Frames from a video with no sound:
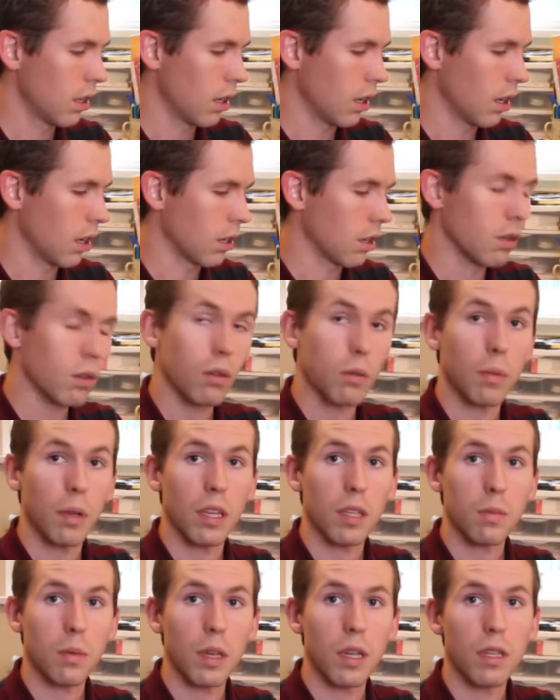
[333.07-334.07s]
a Google
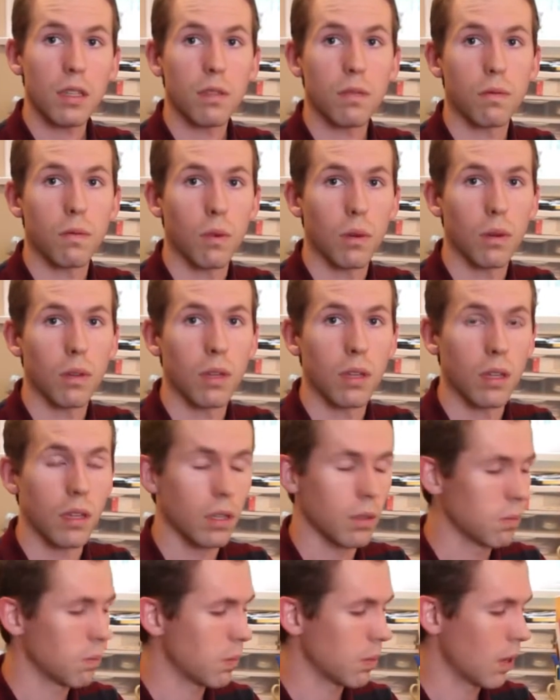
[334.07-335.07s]
Plus page for
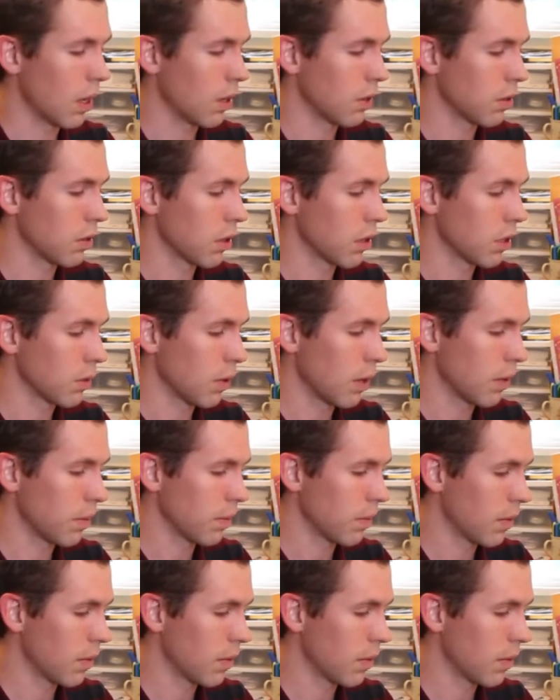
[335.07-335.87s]
the piano tuning as well.